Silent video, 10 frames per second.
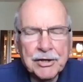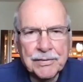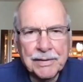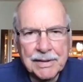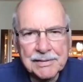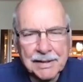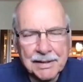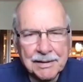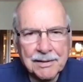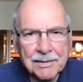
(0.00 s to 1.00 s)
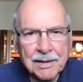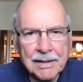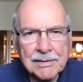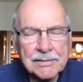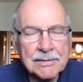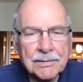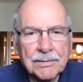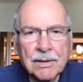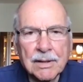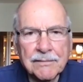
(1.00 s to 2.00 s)
you, Chris, and thanks to
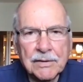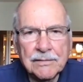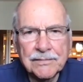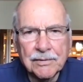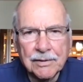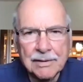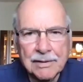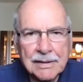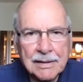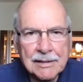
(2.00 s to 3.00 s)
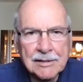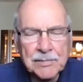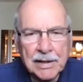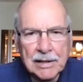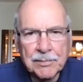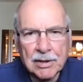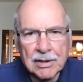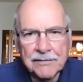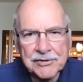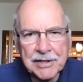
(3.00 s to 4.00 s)
all of you for spending part
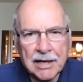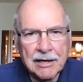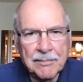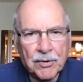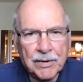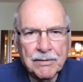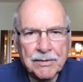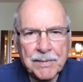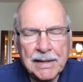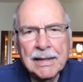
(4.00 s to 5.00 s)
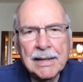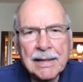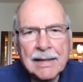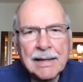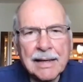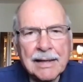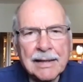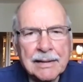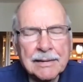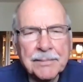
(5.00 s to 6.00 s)
of your Saturday morning with me
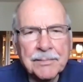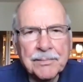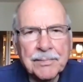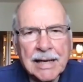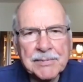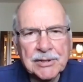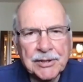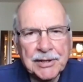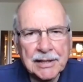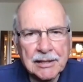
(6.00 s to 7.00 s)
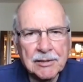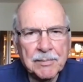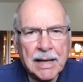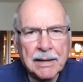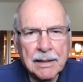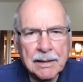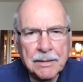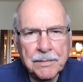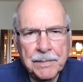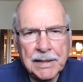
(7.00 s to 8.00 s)
and perhaps learning a little
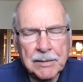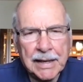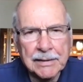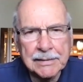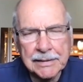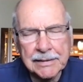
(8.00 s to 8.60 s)
bit about